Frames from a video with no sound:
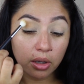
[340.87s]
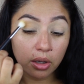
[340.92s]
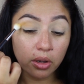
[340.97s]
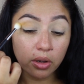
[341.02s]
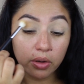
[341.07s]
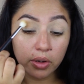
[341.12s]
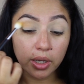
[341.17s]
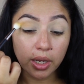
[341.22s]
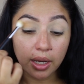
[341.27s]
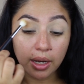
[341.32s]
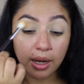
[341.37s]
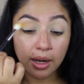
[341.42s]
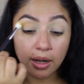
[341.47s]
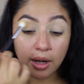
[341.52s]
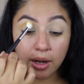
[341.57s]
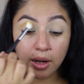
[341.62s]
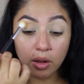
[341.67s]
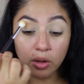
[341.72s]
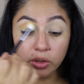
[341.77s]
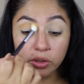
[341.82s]
Okay,
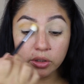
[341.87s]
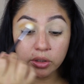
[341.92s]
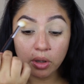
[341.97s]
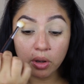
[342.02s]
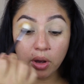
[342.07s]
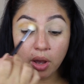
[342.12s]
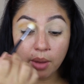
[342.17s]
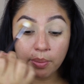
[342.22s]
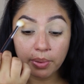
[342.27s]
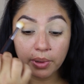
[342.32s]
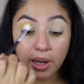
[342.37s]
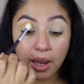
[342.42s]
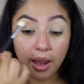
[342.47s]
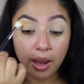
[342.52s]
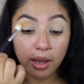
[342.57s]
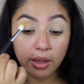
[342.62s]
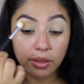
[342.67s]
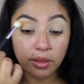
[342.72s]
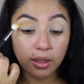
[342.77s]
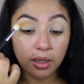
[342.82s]
and I also
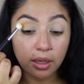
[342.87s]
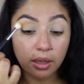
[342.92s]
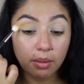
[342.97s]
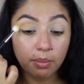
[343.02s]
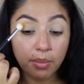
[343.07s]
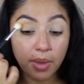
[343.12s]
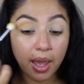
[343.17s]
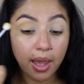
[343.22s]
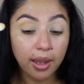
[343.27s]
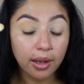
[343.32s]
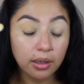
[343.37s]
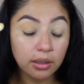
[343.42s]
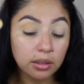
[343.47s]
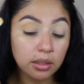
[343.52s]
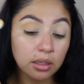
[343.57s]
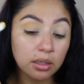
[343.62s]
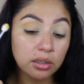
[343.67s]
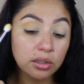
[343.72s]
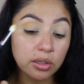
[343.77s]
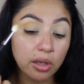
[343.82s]
apply the MAC
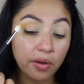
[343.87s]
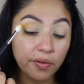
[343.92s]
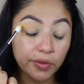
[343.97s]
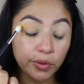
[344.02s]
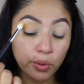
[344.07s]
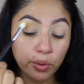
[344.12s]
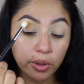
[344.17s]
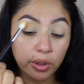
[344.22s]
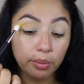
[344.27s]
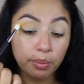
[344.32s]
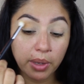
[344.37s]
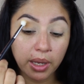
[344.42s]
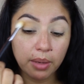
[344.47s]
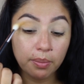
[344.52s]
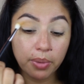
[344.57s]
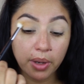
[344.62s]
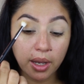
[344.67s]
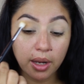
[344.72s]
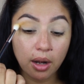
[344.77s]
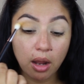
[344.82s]
Soft Ochre
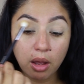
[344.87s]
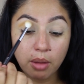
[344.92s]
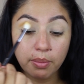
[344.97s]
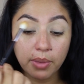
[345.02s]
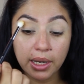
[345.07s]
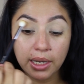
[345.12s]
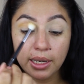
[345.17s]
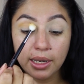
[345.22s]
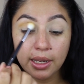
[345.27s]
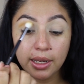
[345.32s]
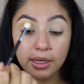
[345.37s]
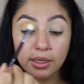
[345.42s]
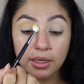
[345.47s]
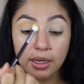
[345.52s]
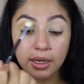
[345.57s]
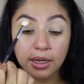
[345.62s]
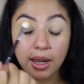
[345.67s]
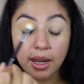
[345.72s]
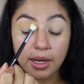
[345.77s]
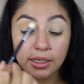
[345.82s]
Paint Pot on my lid,
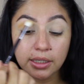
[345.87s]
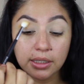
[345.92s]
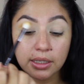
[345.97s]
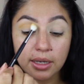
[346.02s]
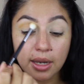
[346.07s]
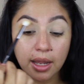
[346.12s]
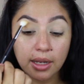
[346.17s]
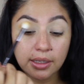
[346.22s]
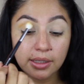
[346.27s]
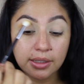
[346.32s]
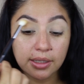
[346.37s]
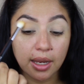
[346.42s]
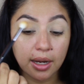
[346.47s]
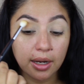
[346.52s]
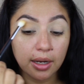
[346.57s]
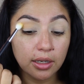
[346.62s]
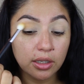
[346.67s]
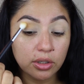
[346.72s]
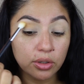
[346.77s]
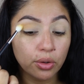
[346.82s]
and I did not set
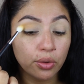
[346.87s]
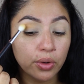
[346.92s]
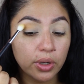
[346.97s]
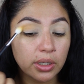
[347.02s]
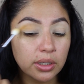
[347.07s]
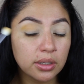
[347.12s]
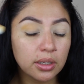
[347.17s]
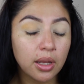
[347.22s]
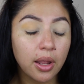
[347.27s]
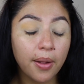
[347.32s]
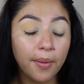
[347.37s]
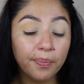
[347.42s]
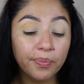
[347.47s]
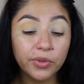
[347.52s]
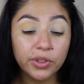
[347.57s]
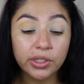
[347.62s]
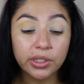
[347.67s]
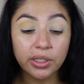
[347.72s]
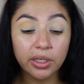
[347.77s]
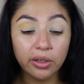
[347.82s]
it, so it's
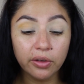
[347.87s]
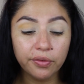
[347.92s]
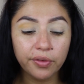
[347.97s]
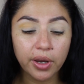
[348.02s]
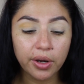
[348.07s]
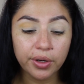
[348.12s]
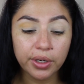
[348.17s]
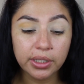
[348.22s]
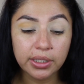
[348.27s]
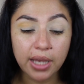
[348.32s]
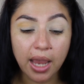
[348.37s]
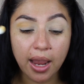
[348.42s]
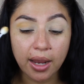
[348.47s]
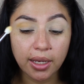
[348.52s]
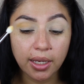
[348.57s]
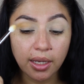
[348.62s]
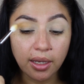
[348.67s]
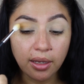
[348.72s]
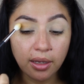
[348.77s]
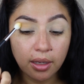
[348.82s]
still very
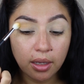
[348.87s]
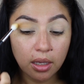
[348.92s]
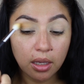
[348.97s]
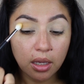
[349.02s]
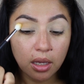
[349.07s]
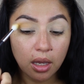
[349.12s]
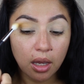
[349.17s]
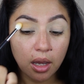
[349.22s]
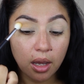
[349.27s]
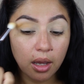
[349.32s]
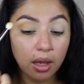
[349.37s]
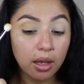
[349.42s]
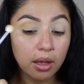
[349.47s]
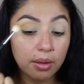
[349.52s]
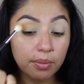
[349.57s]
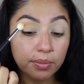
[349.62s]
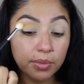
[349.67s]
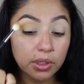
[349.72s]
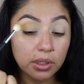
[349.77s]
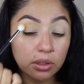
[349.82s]
tacky.
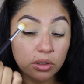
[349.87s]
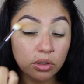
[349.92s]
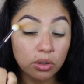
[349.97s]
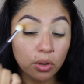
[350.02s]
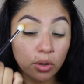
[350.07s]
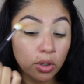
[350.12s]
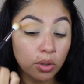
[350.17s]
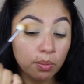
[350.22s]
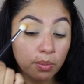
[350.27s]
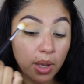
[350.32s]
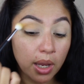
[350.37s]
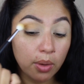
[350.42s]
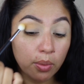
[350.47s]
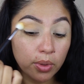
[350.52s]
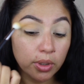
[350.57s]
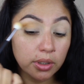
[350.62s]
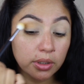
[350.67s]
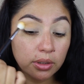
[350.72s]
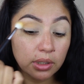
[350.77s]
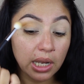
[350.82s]
So you might
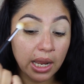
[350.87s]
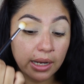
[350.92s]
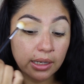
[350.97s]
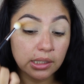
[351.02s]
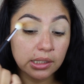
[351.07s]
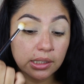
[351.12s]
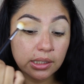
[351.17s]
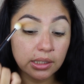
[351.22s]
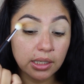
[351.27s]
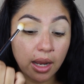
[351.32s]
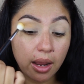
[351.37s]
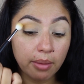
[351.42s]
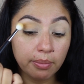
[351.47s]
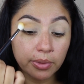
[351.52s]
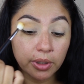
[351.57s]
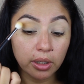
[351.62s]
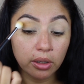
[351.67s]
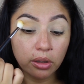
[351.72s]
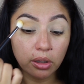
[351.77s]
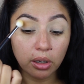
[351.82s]
want to like
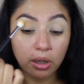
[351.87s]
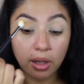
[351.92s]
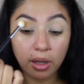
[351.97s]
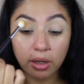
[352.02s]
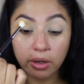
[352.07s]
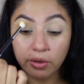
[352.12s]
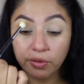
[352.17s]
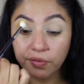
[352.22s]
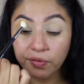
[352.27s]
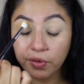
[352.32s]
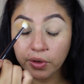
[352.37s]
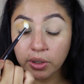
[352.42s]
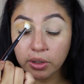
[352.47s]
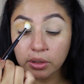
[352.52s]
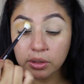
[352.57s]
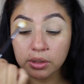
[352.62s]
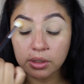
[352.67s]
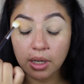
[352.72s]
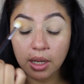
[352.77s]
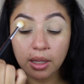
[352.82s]
stamp the color
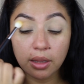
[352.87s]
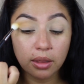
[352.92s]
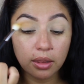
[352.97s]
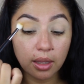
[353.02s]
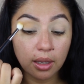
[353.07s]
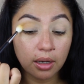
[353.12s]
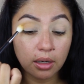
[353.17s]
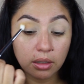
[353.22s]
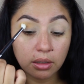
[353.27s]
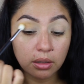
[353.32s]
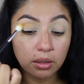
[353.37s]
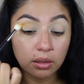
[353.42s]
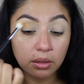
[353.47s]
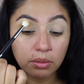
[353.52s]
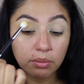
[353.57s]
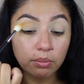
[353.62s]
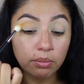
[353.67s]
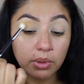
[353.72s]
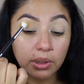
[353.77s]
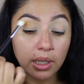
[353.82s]
first and then
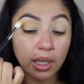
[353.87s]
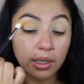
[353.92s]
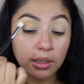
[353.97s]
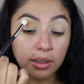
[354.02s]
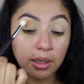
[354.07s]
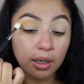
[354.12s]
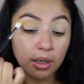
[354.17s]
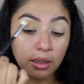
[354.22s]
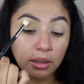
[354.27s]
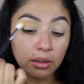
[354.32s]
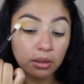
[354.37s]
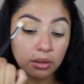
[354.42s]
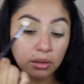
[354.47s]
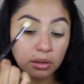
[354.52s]
blend it.